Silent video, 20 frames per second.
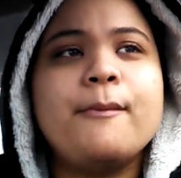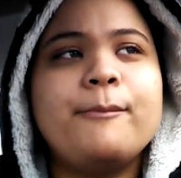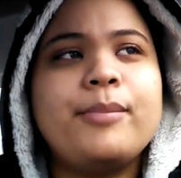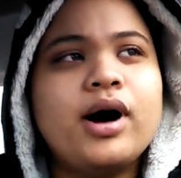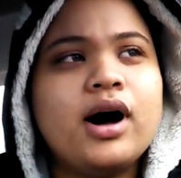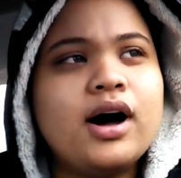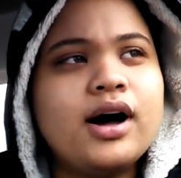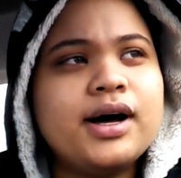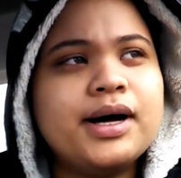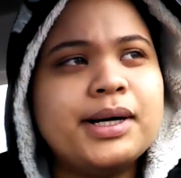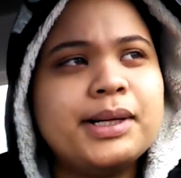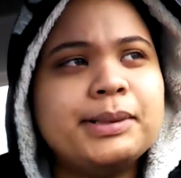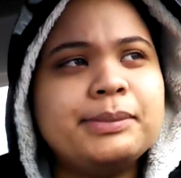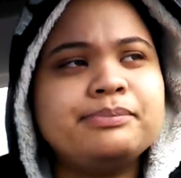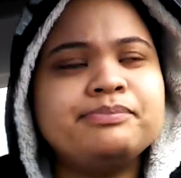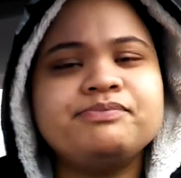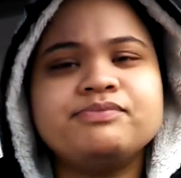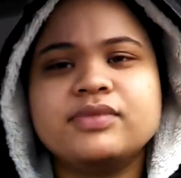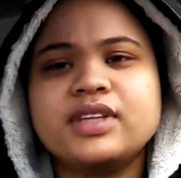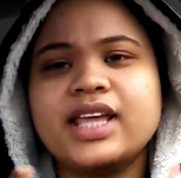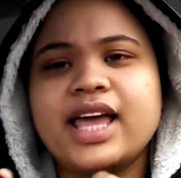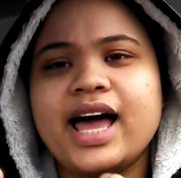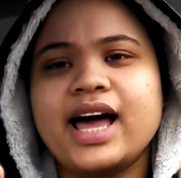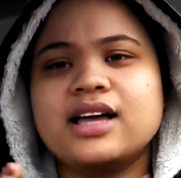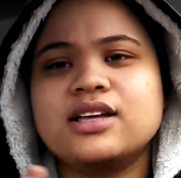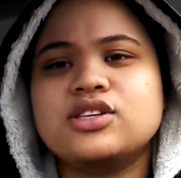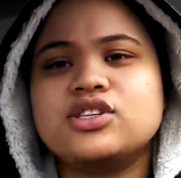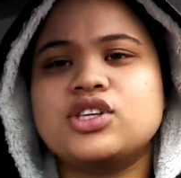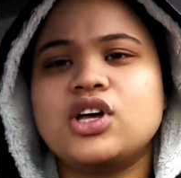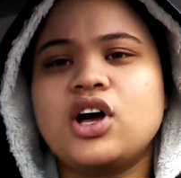But, um,
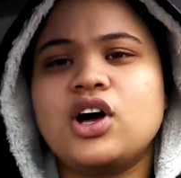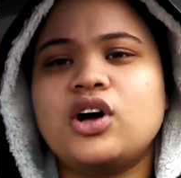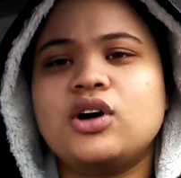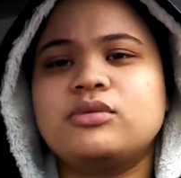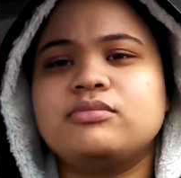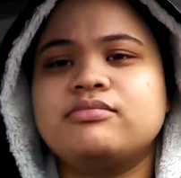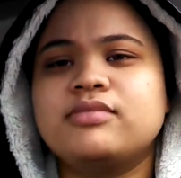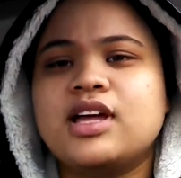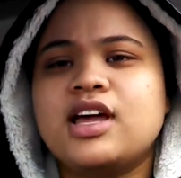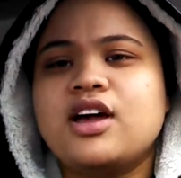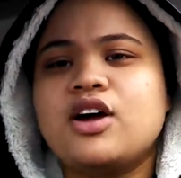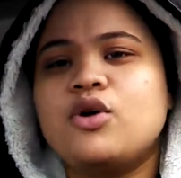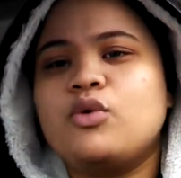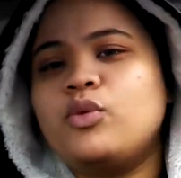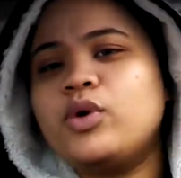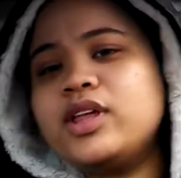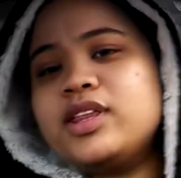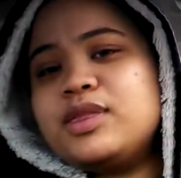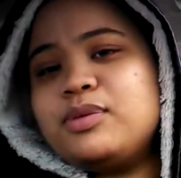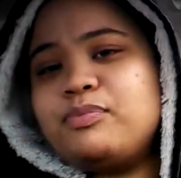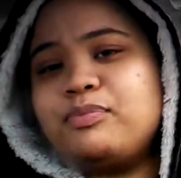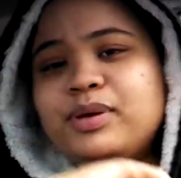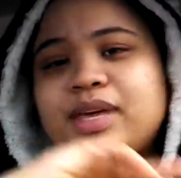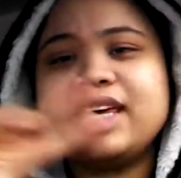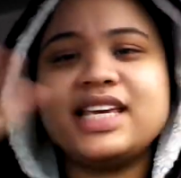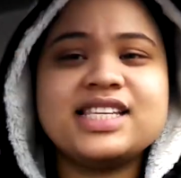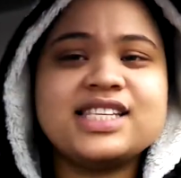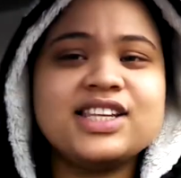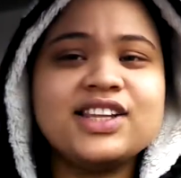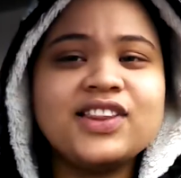yeah, so with
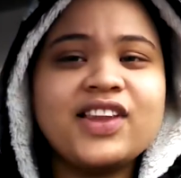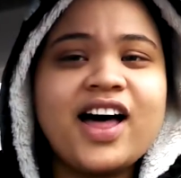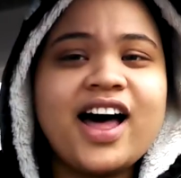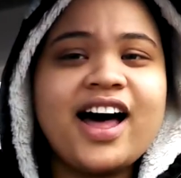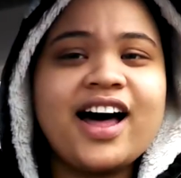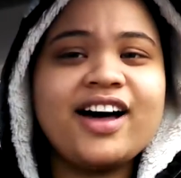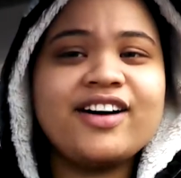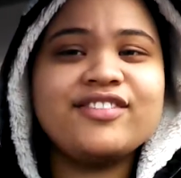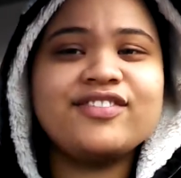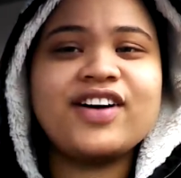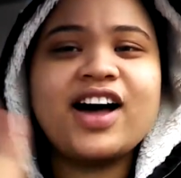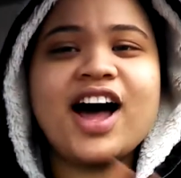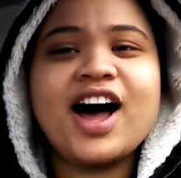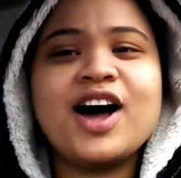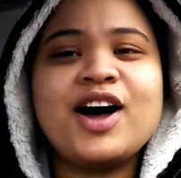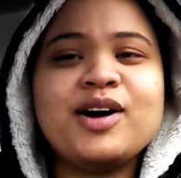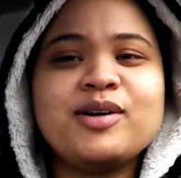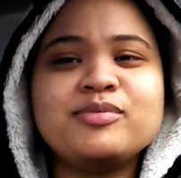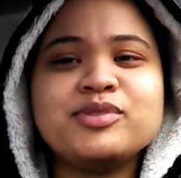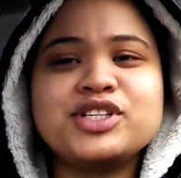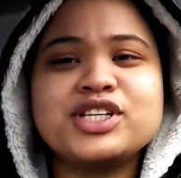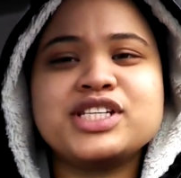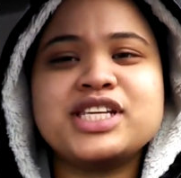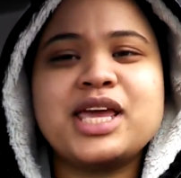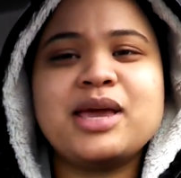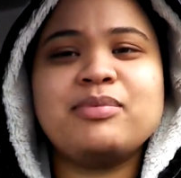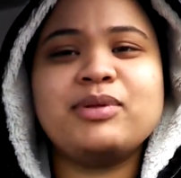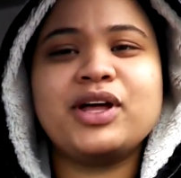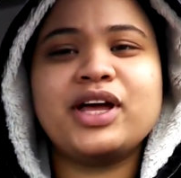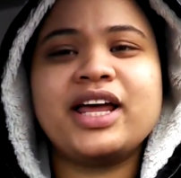peace and love. Um, just
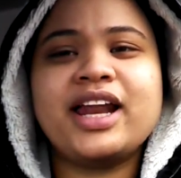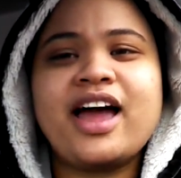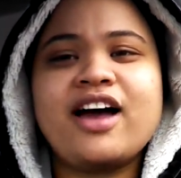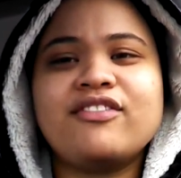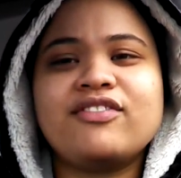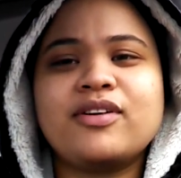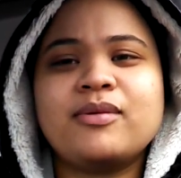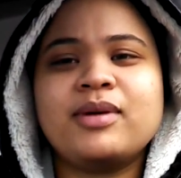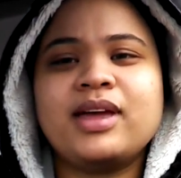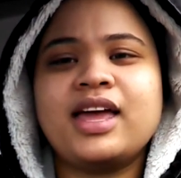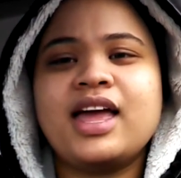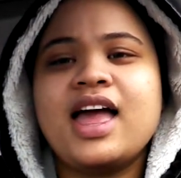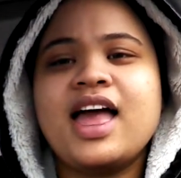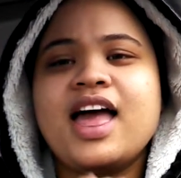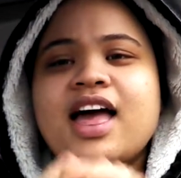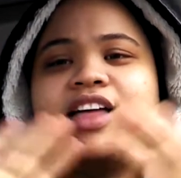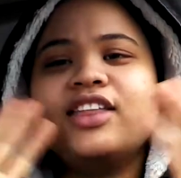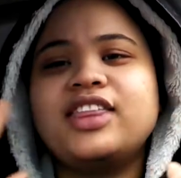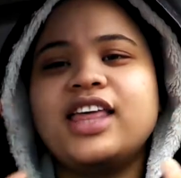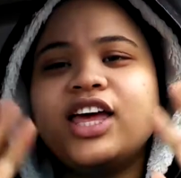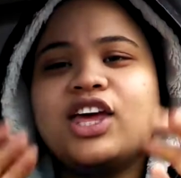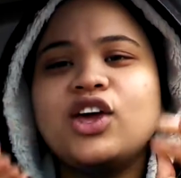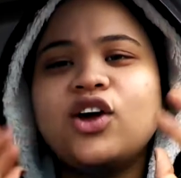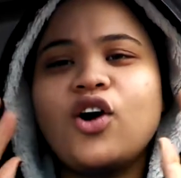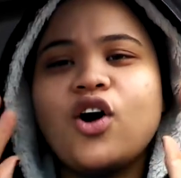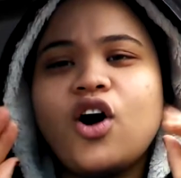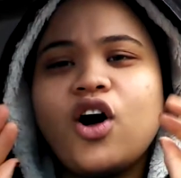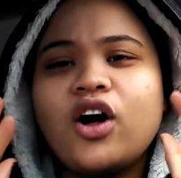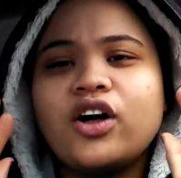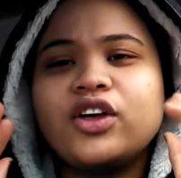keep looking out for me. And thank you
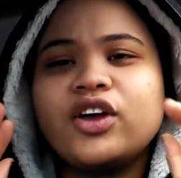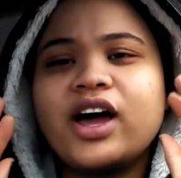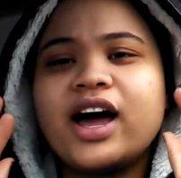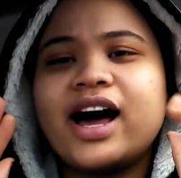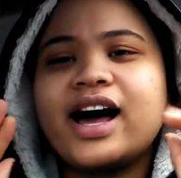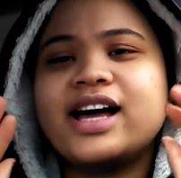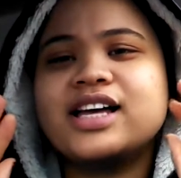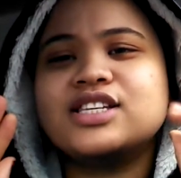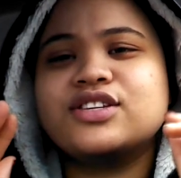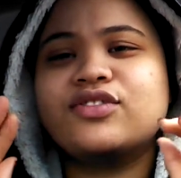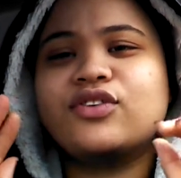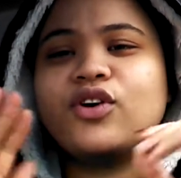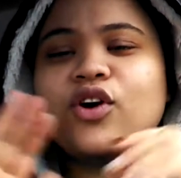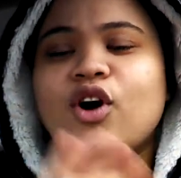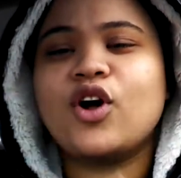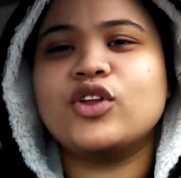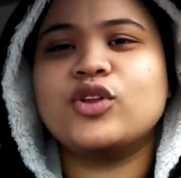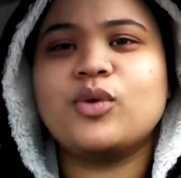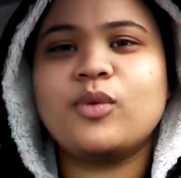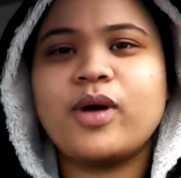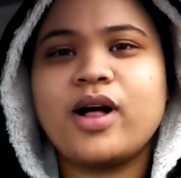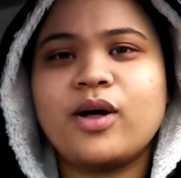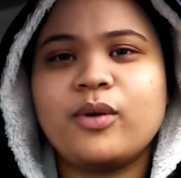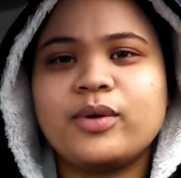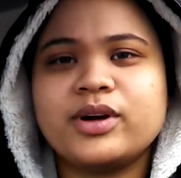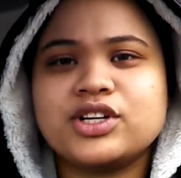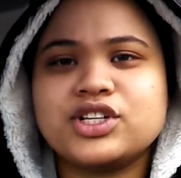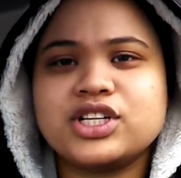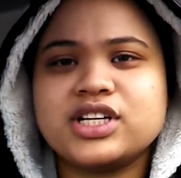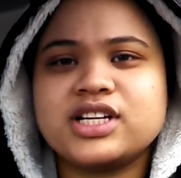all, you guys, for all the well
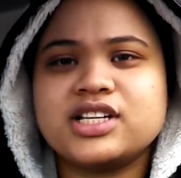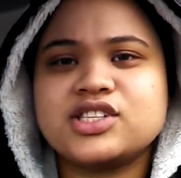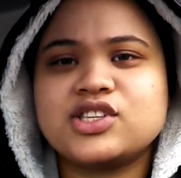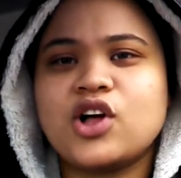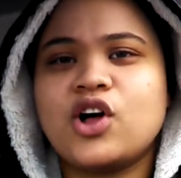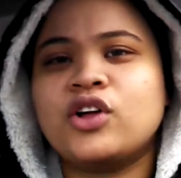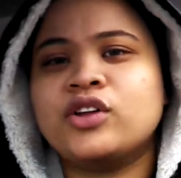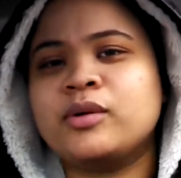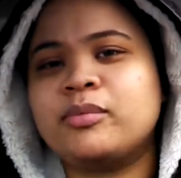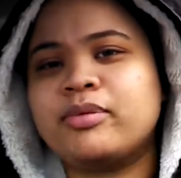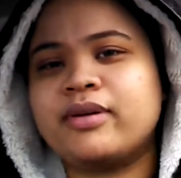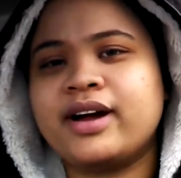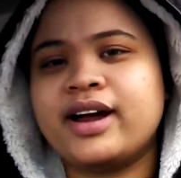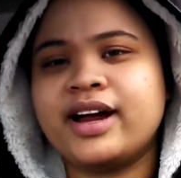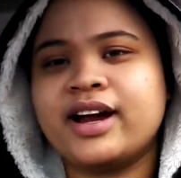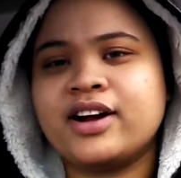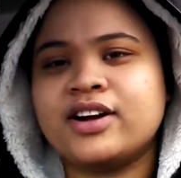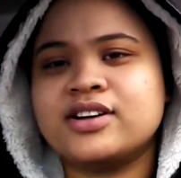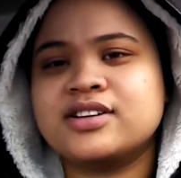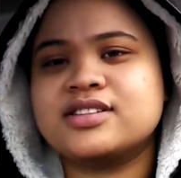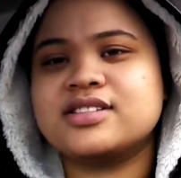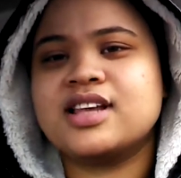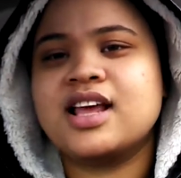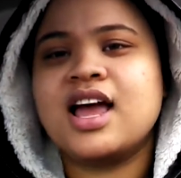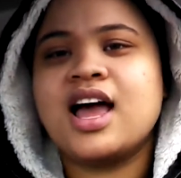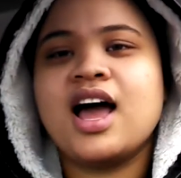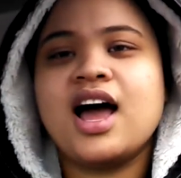wishes, all the prayers.